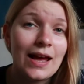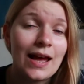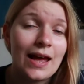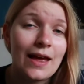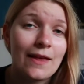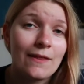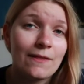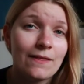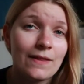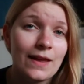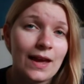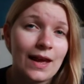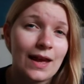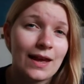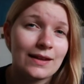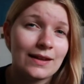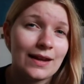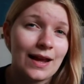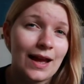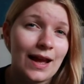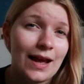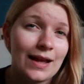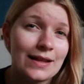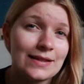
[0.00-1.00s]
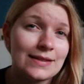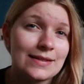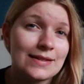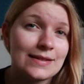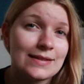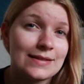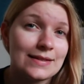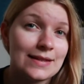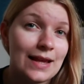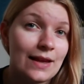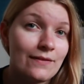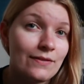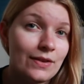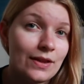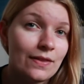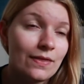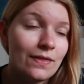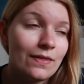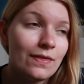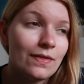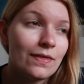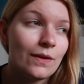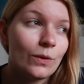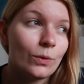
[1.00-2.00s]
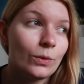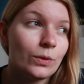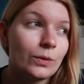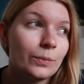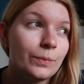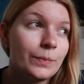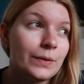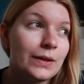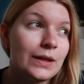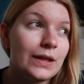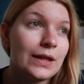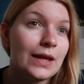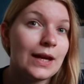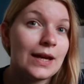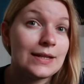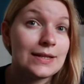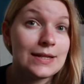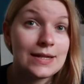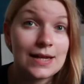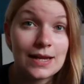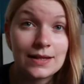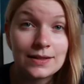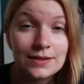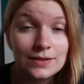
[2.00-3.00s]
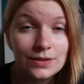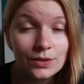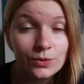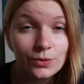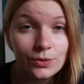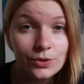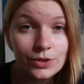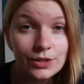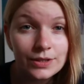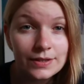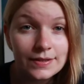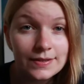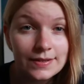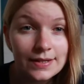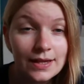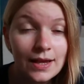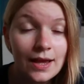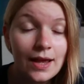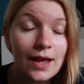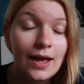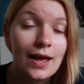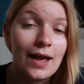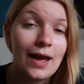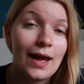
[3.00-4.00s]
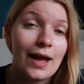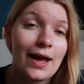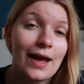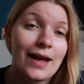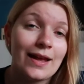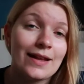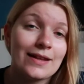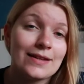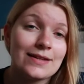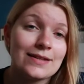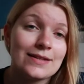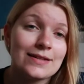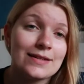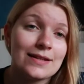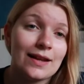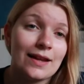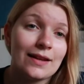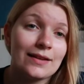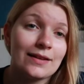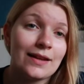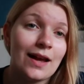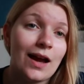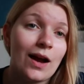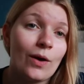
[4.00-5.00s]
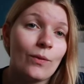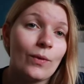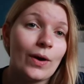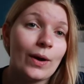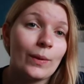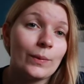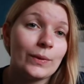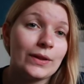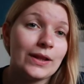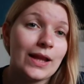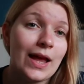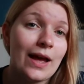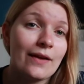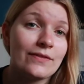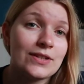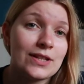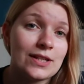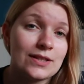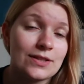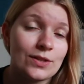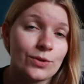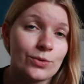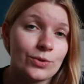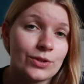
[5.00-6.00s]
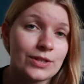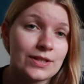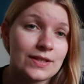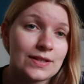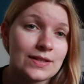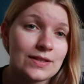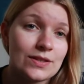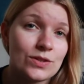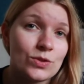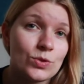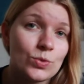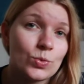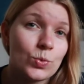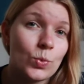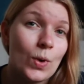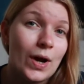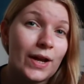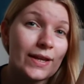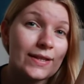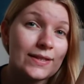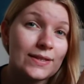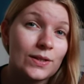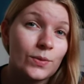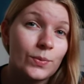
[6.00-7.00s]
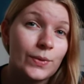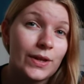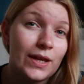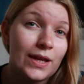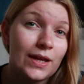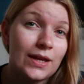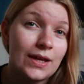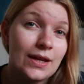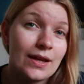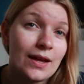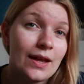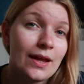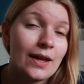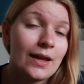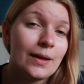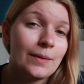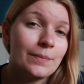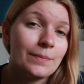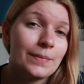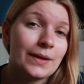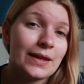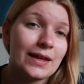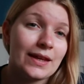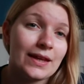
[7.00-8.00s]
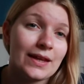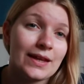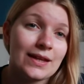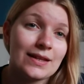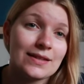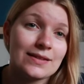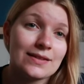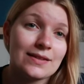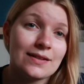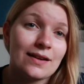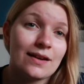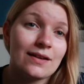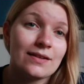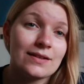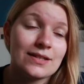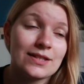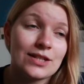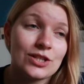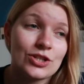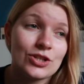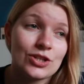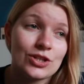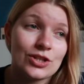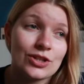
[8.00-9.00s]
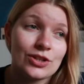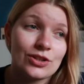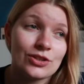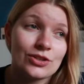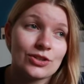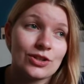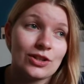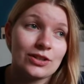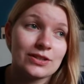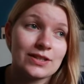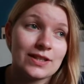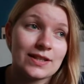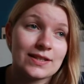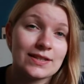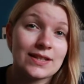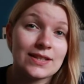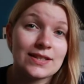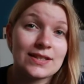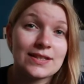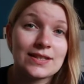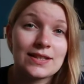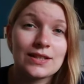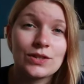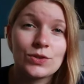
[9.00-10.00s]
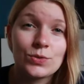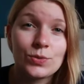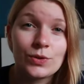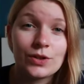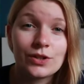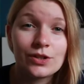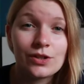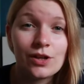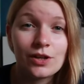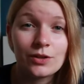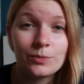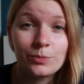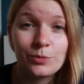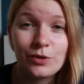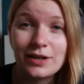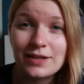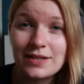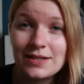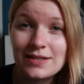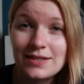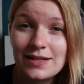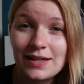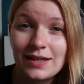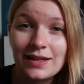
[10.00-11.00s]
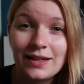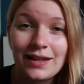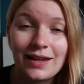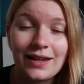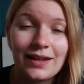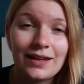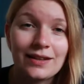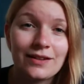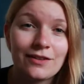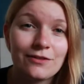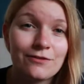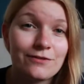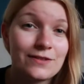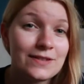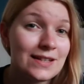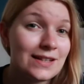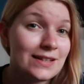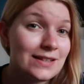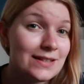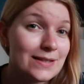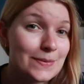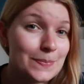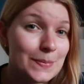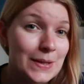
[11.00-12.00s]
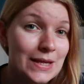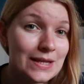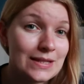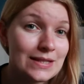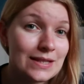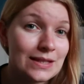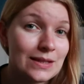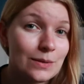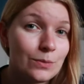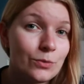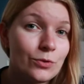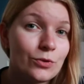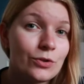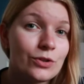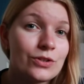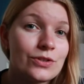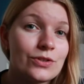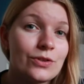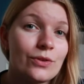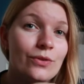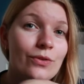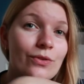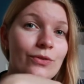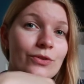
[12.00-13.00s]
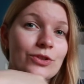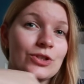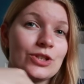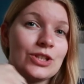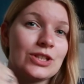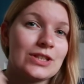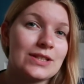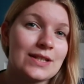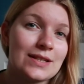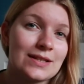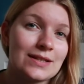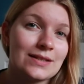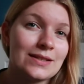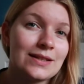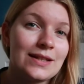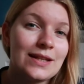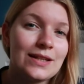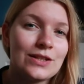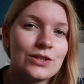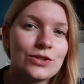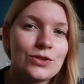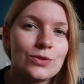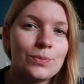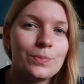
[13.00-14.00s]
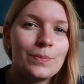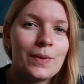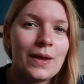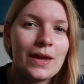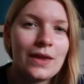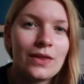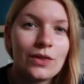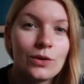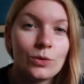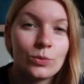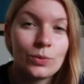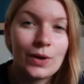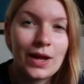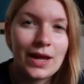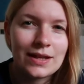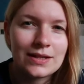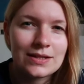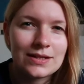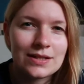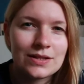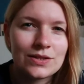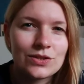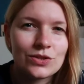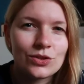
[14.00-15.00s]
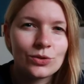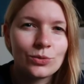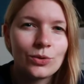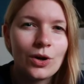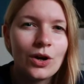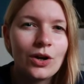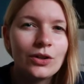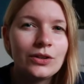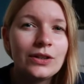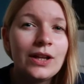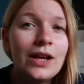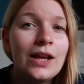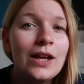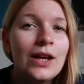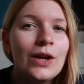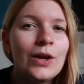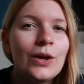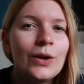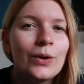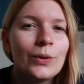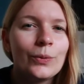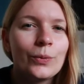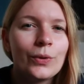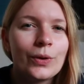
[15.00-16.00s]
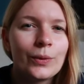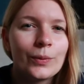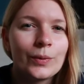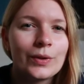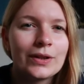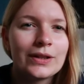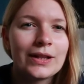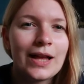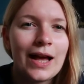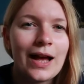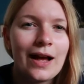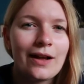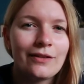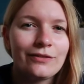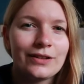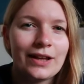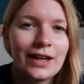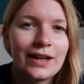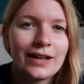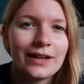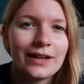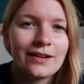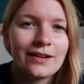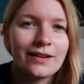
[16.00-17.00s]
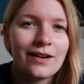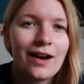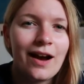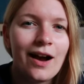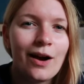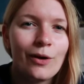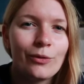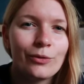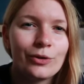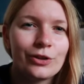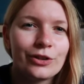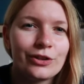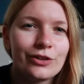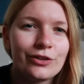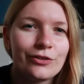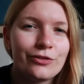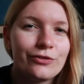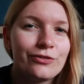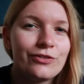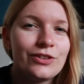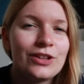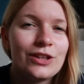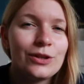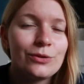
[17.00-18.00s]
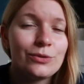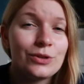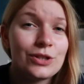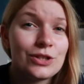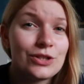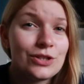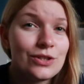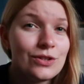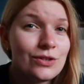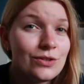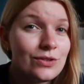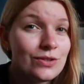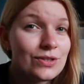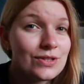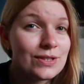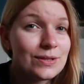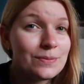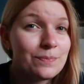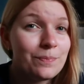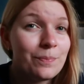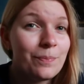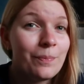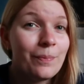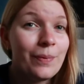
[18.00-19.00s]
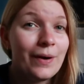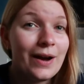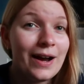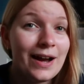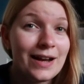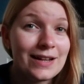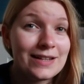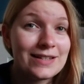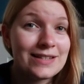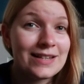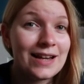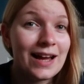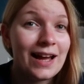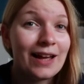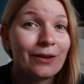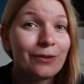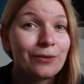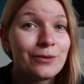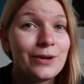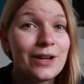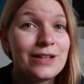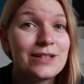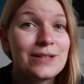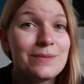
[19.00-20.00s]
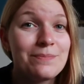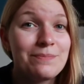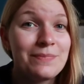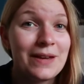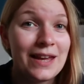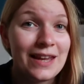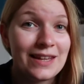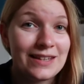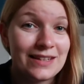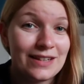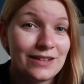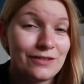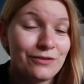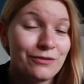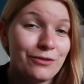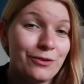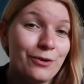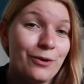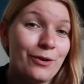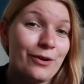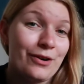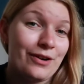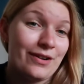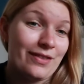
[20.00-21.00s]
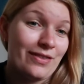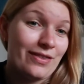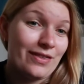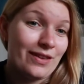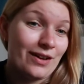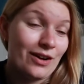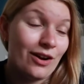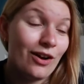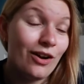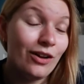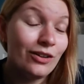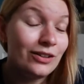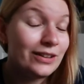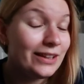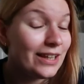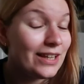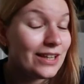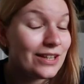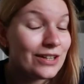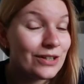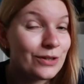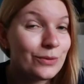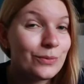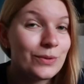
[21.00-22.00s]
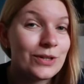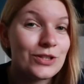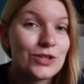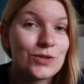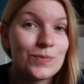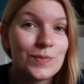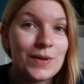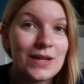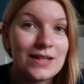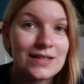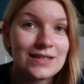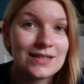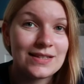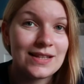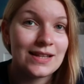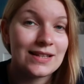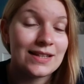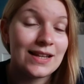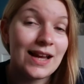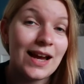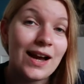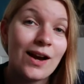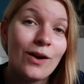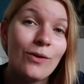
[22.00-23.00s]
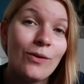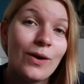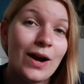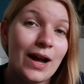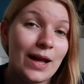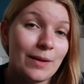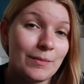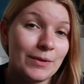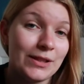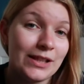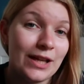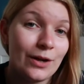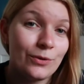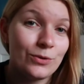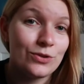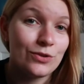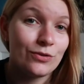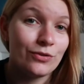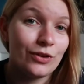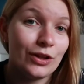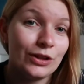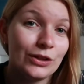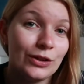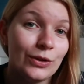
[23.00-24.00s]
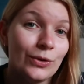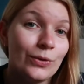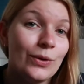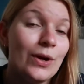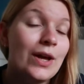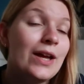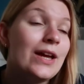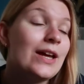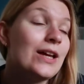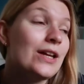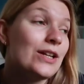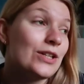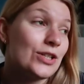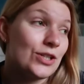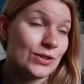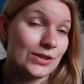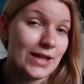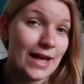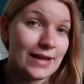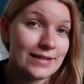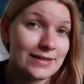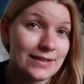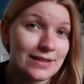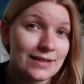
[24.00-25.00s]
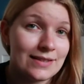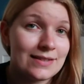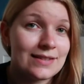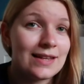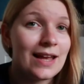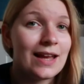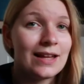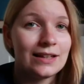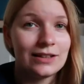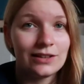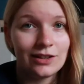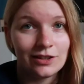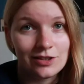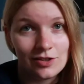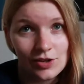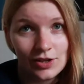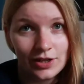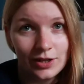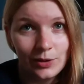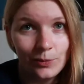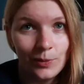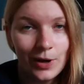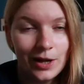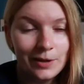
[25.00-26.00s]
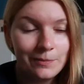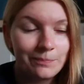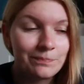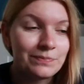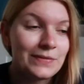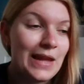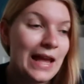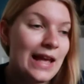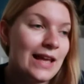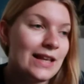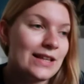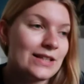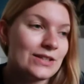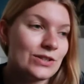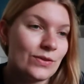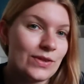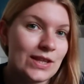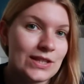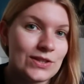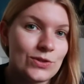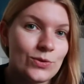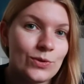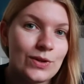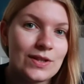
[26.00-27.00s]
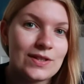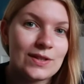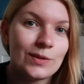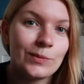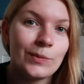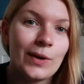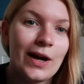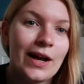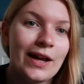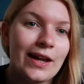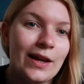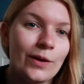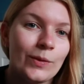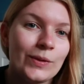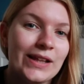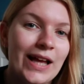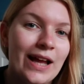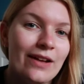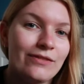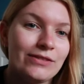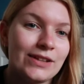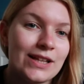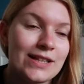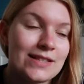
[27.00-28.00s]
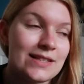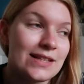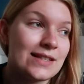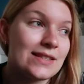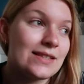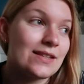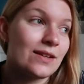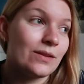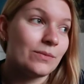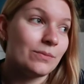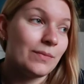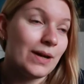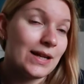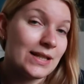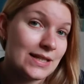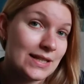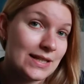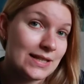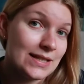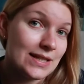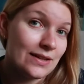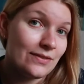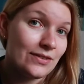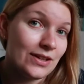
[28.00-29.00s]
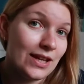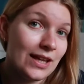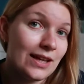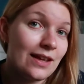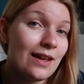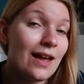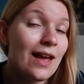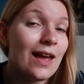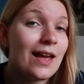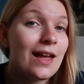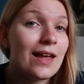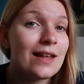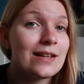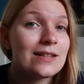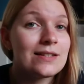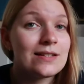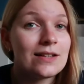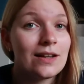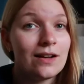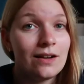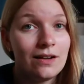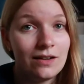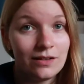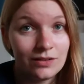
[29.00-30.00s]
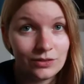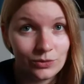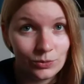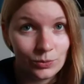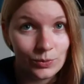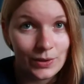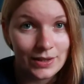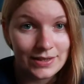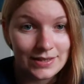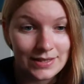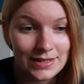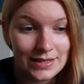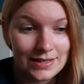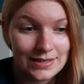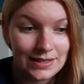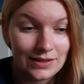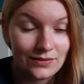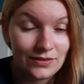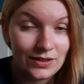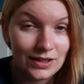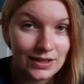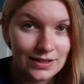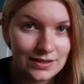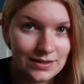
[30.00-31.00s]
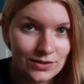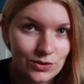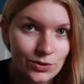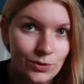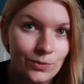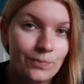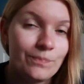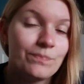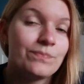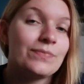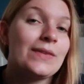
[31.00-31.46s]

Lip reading: And then at 7 there will be a dance course, and now I will have dance courses twice a week, because our teacher told us that since we're not practicing in a physical space anymore, so she doesn't need to pay the rent and so on, we will have our fee reduced. But I already paid it for the whole year, which means that now I'm allowed to follow 2 lessons and not only 1. So that's the reason why I will have lessons on Mondays evening and on Wednesdays evenings too.